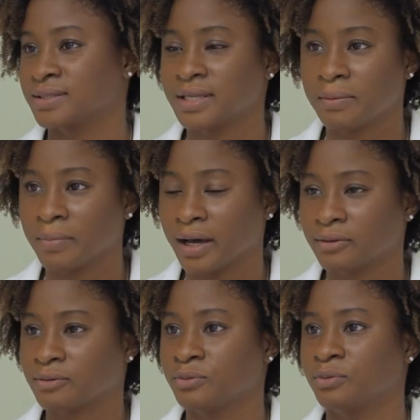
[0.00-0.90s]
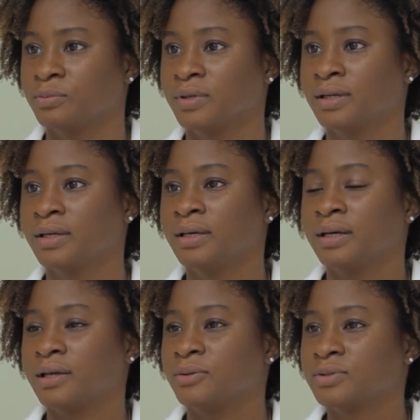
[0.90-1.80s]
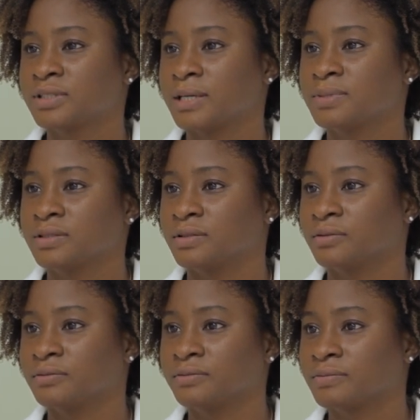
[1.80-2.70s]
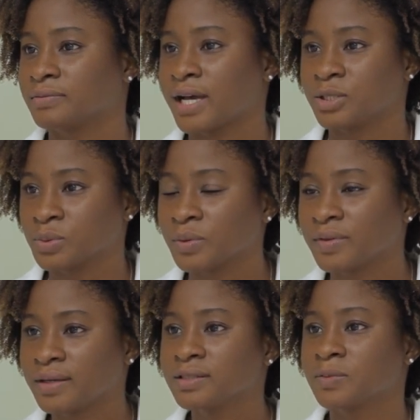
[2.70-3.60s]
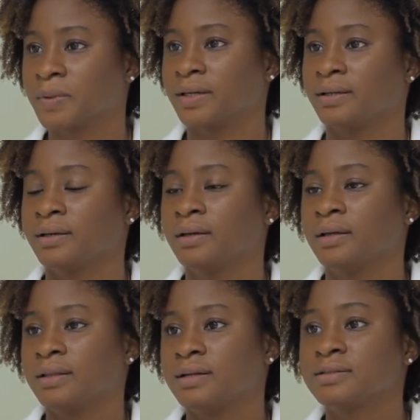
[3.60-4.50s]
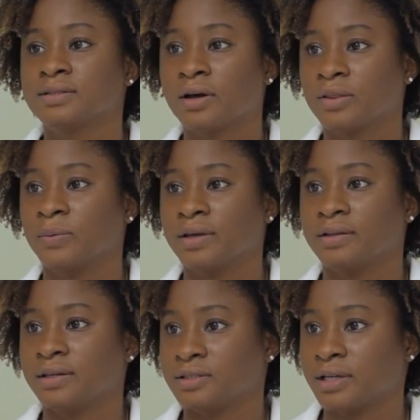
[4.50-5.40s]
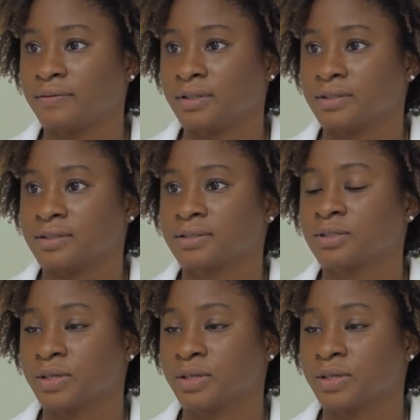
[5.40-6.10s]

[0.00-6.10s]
the same bathroom, and those types of casual things, but that is not the way that HIV is